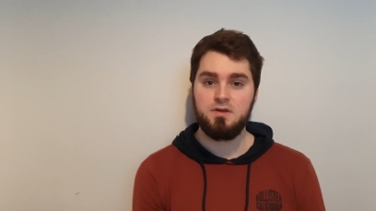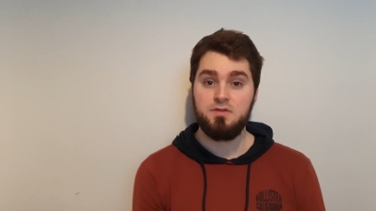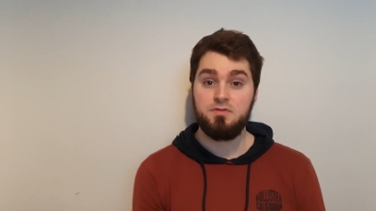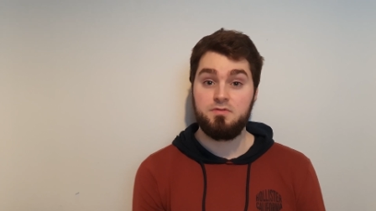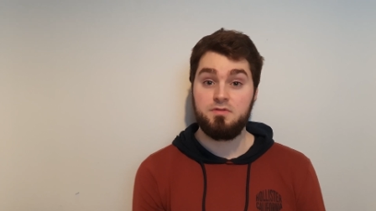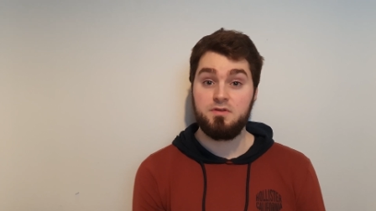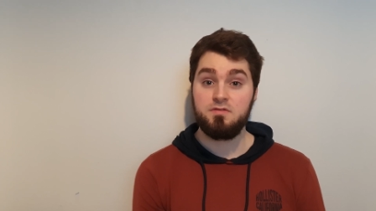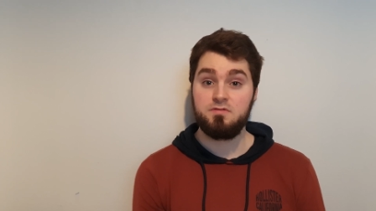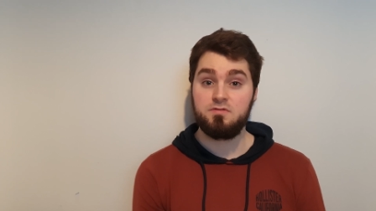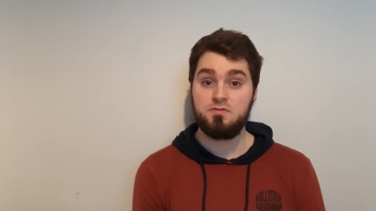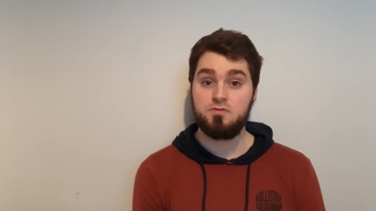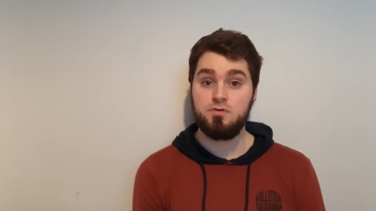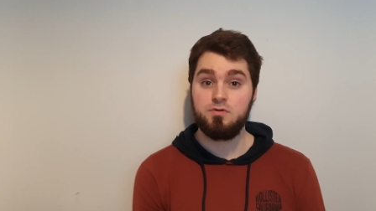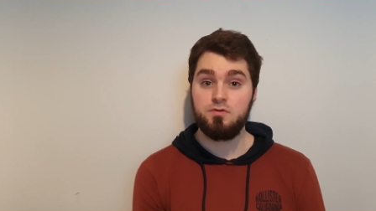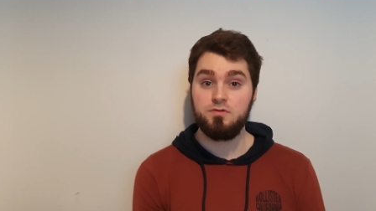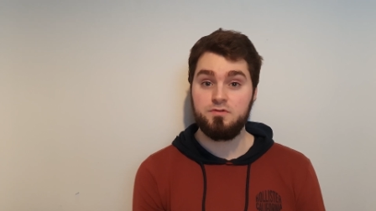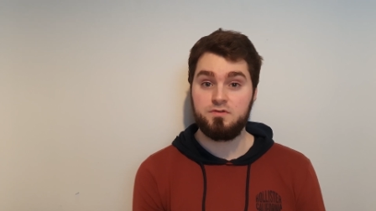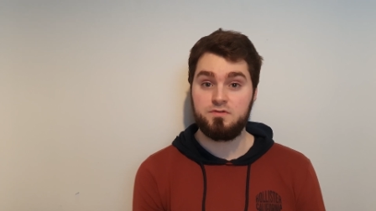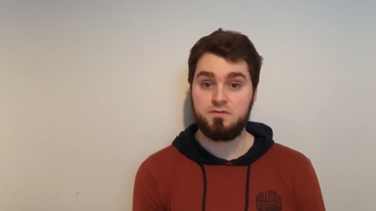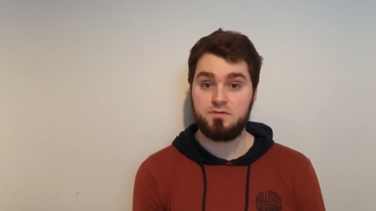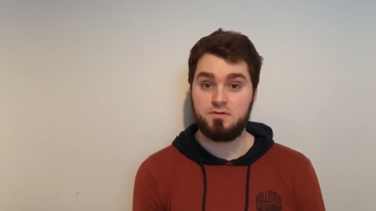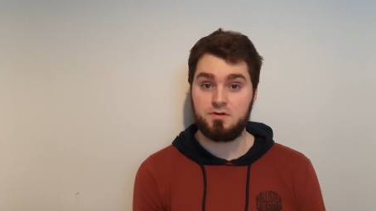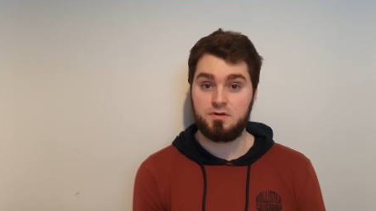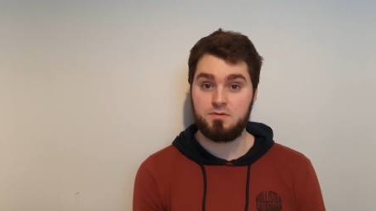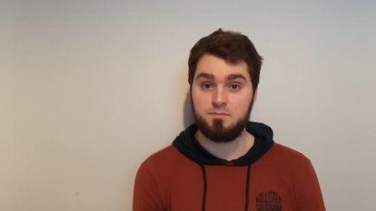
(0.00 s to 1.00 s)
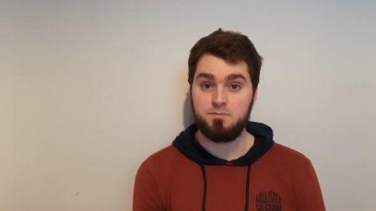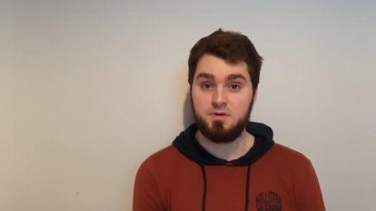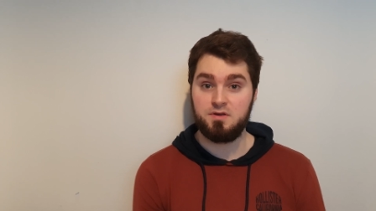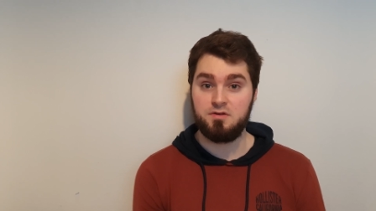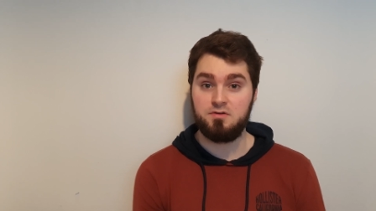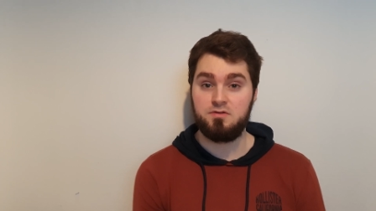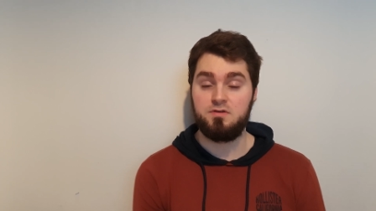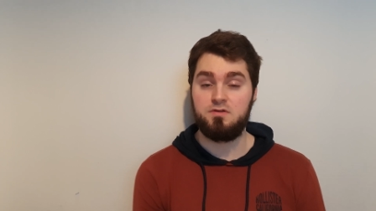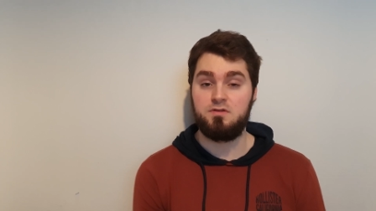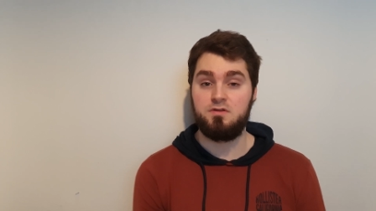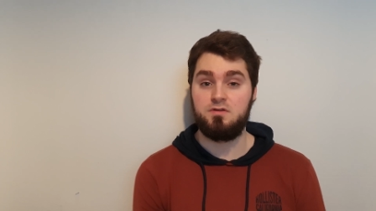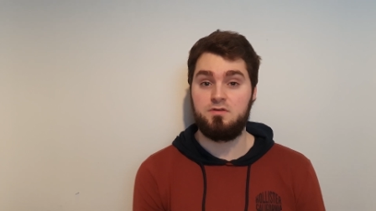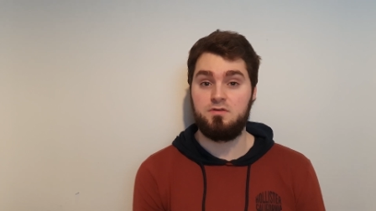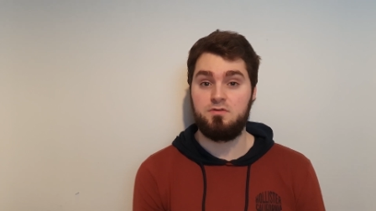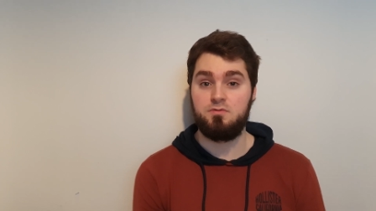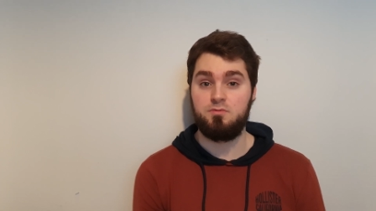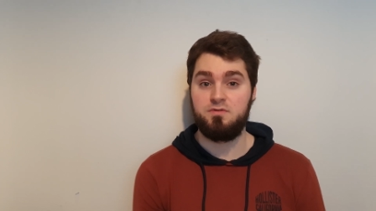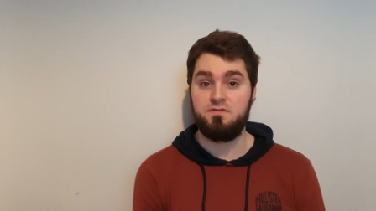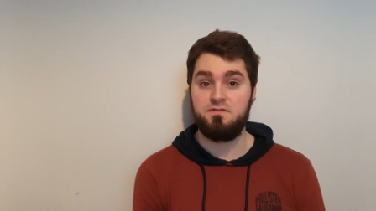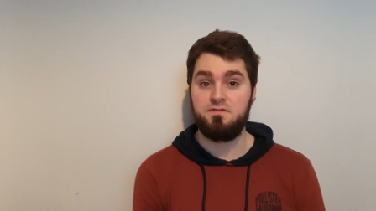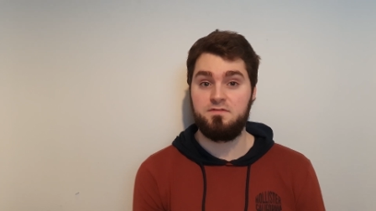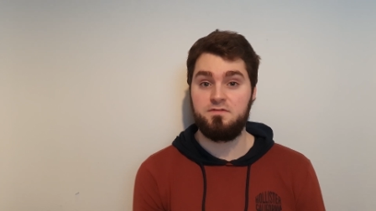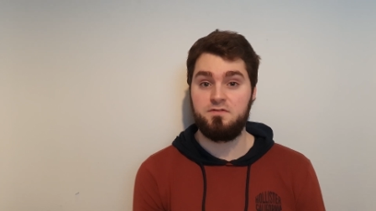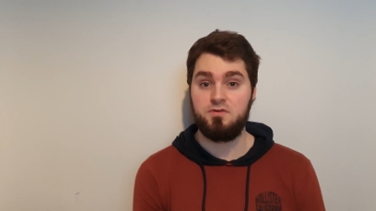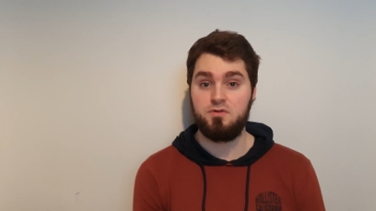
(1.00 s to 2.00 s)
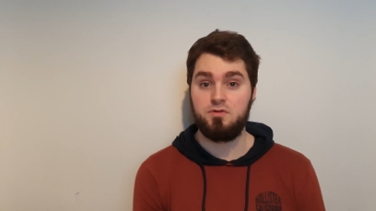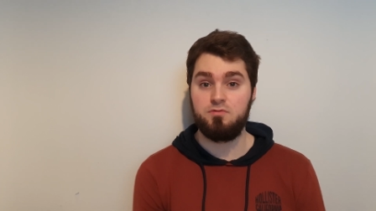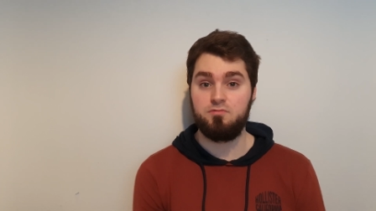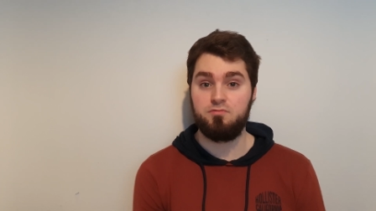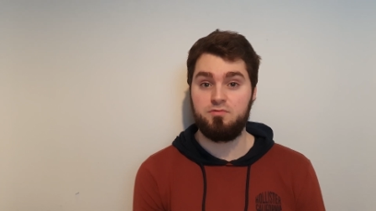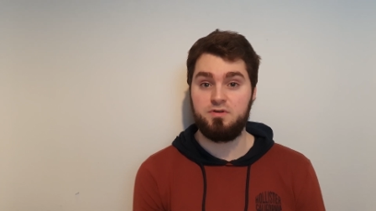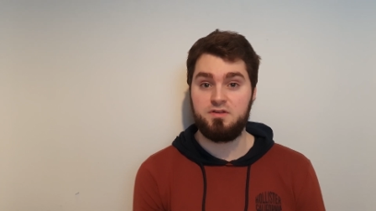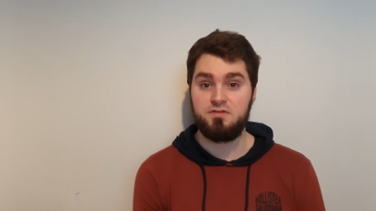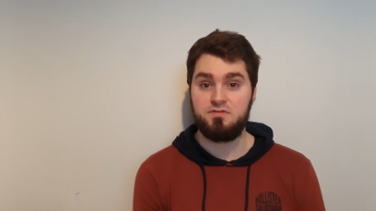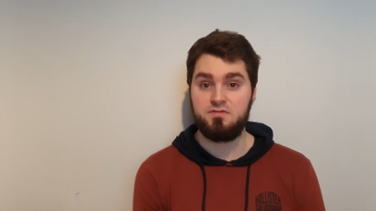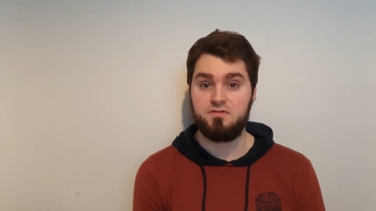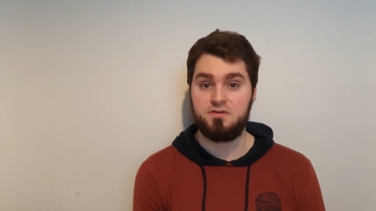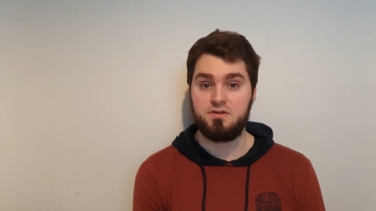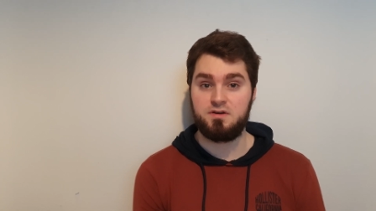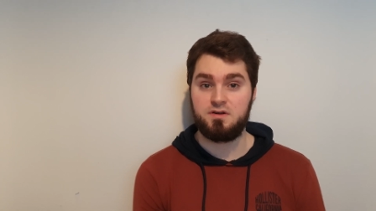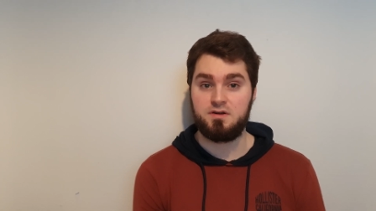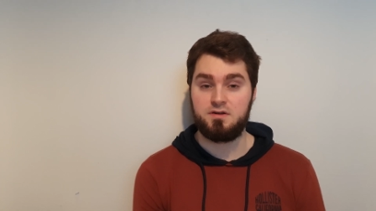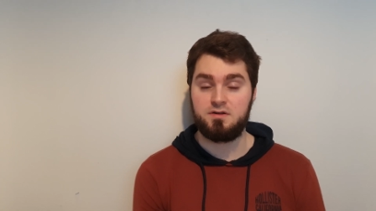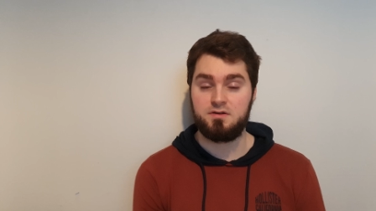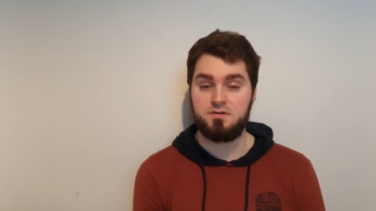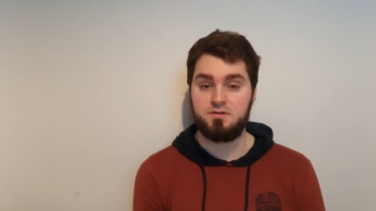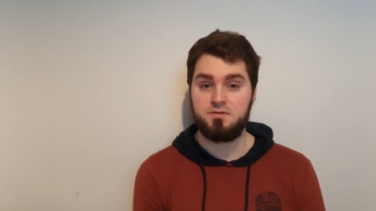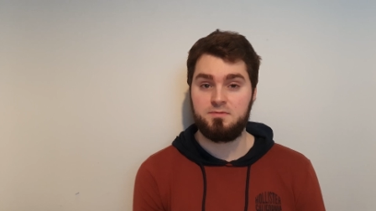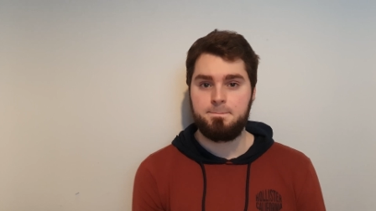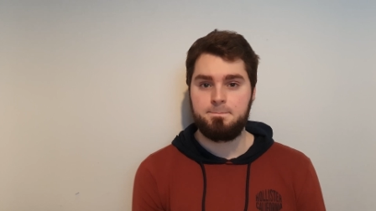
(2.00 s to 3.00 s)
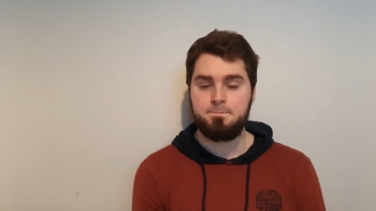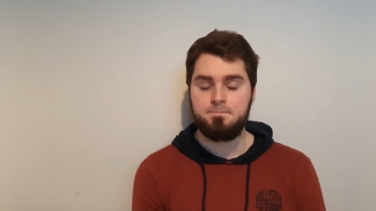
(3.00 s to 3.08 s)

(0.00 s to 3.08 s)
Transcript: This causes the computer to do a full restart.